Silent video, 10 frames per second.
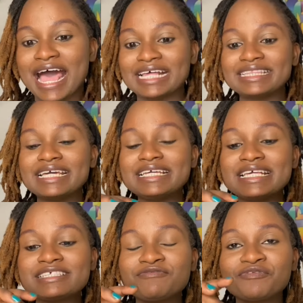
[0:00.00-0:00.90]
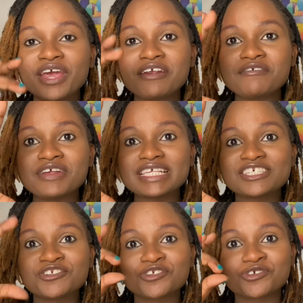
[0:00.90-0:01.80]
and then it's very
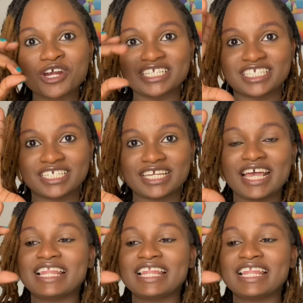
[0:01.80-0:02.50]
stretchy,